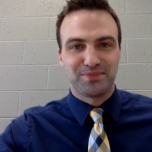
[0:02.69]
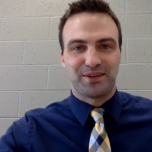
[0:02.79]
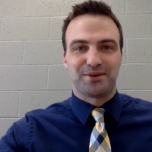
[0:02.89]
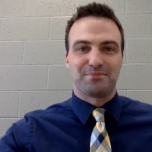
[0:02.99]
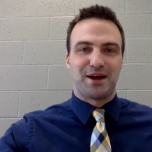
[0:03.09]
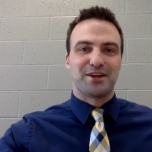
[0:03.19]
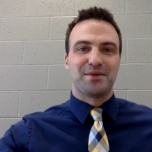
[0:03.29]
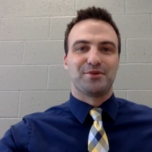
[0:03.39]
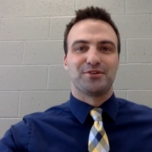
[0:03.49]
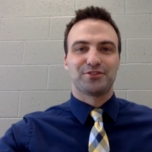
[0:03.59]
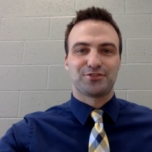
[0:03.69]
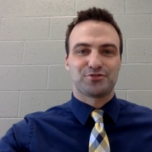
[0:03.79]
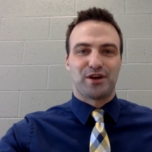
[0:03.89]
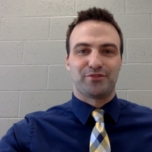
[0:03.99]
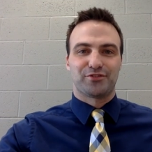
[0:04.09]
Uh, my name is
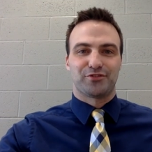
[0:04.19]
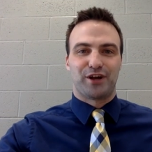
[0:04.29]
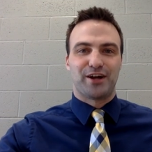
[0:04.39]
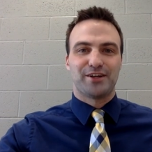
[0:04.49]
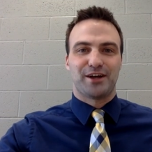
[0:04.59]
Travis Frey.